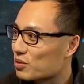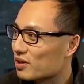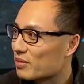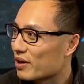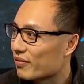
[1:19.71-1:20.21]

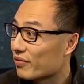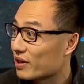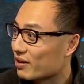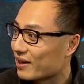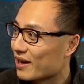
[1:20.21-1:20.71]
really about
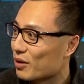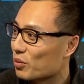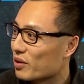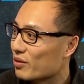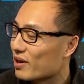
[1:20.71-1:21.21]
figuring out
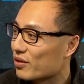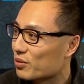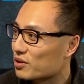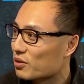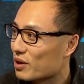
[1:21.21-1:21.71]
whether or not
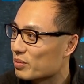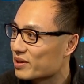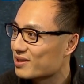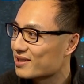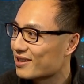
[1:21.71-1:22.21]
there was a great
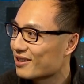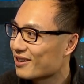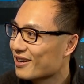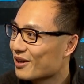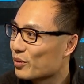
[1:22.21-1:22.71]
business
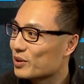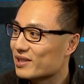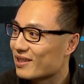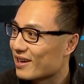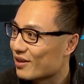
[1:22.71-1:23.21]
here. We
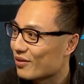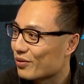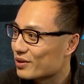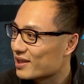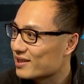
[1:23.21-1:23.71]
did that in the
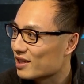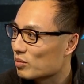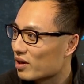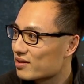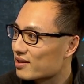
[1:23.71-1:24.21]
first 18
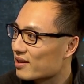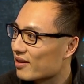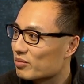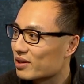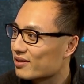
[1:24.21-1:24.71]
months and
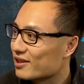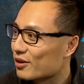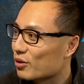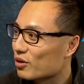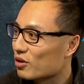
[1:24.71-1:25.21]
have been, you
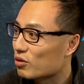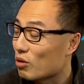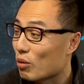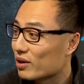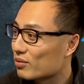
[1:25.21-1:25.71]
know,
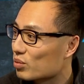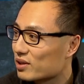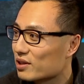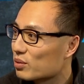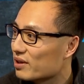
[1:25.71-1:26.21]
growing
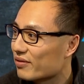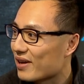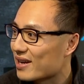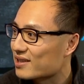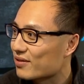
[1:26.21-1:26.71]
really, really
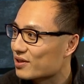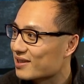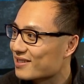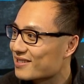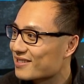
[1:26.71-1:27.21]
fast ever
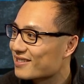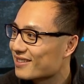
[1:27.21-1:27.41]
since.